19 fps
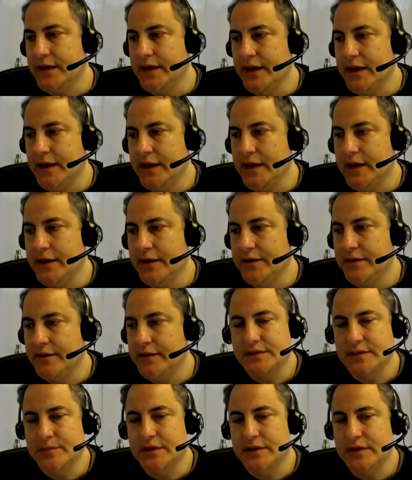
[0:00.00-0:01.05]
And
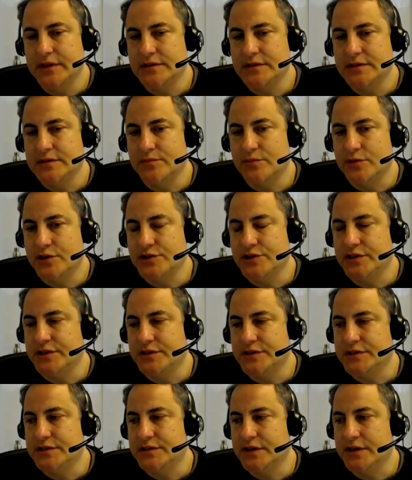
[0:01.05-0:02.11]
some of these
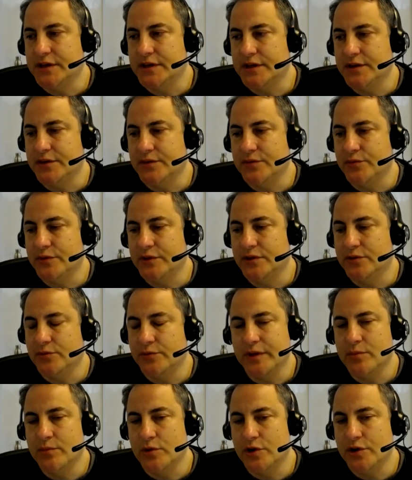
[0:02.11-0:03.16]
merchants will
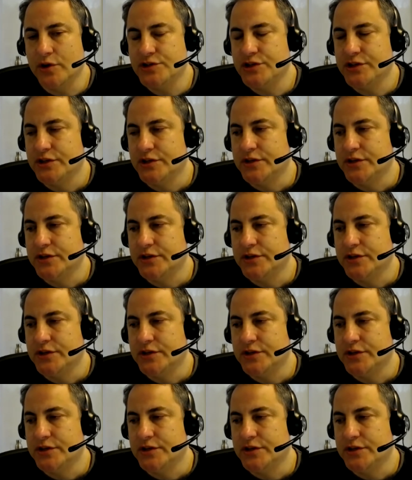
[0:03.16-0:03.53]
reemerge,